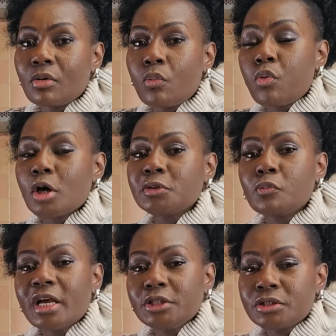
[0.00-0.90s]
what
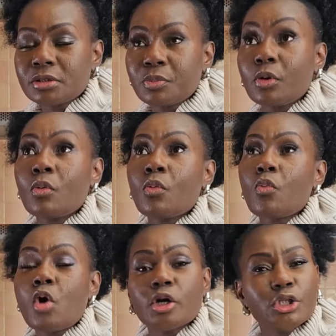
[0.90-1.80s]

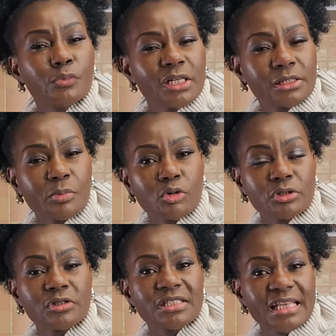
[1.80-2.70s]
you were
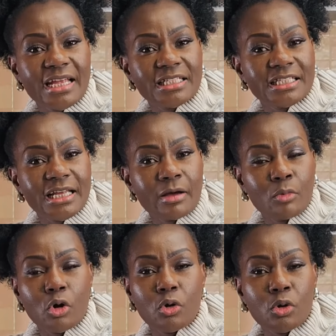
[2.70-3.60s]
supposed to say to
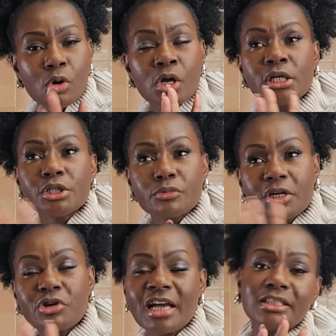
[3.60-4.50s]
them, or you
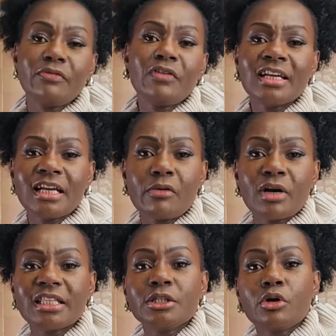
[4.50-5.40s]
were trying to find out
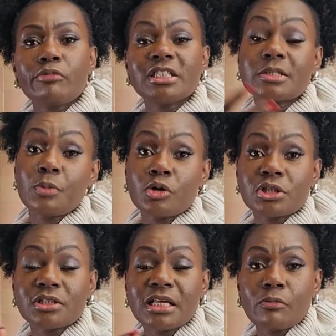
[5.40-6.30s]
whether your
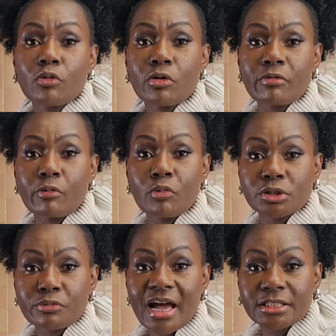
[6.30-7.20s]
response to them
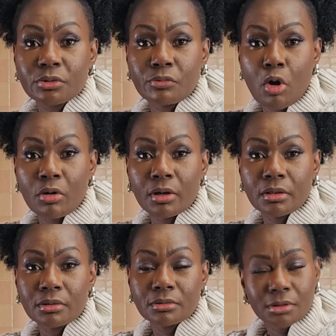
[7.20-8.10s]
was right or wrong.
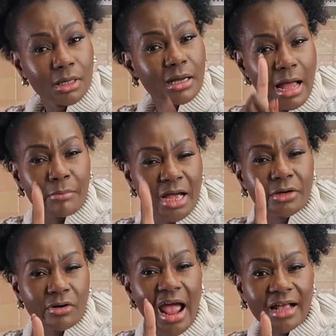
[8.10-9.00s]
Am I
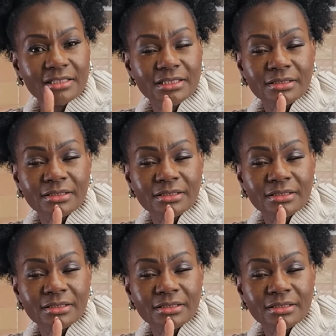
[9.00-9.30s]
correct?